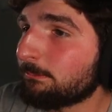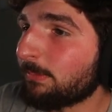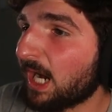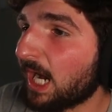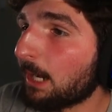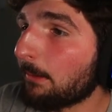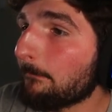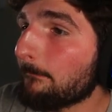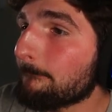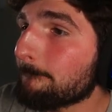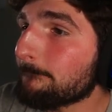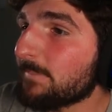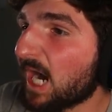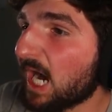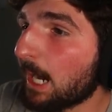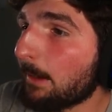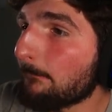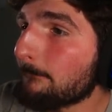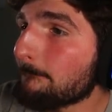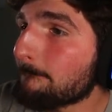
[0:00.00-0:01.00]
Bop,
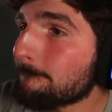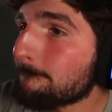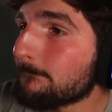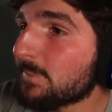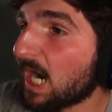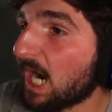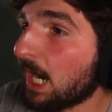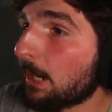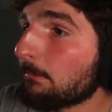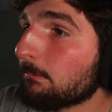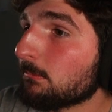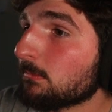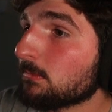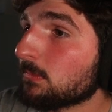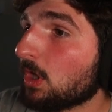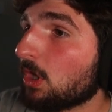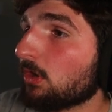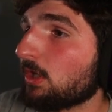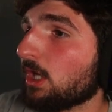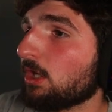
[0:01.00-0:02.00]
bop,
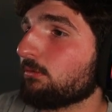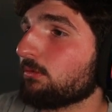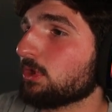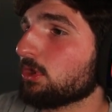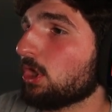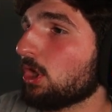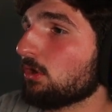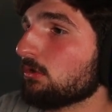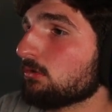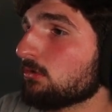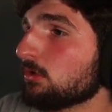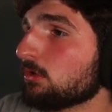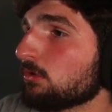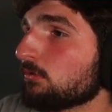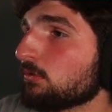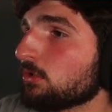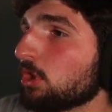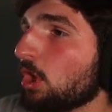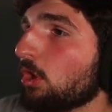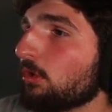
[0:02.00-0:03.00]
bop. Okay,
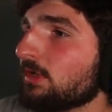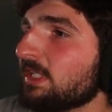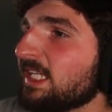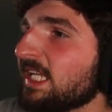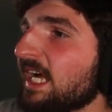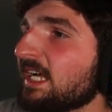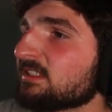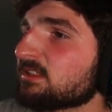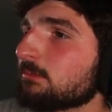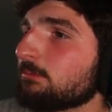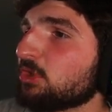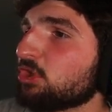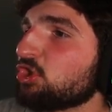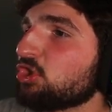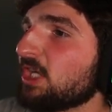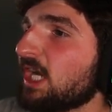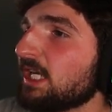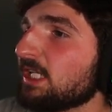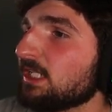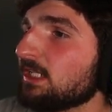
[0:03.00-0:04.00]
reload. Reload. He has a
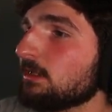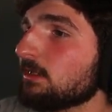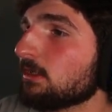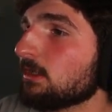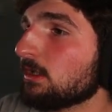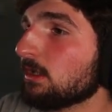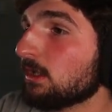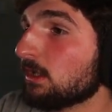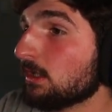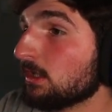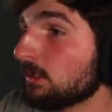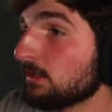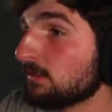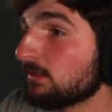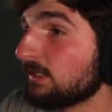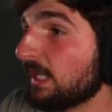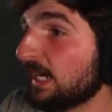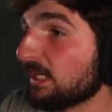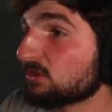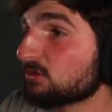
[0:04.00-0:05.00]
machete.
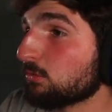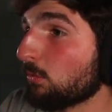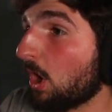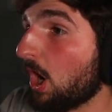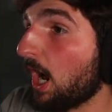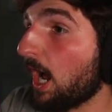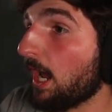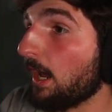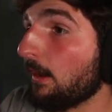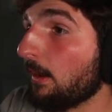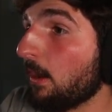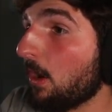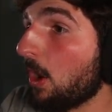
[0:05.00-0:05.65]
That's why.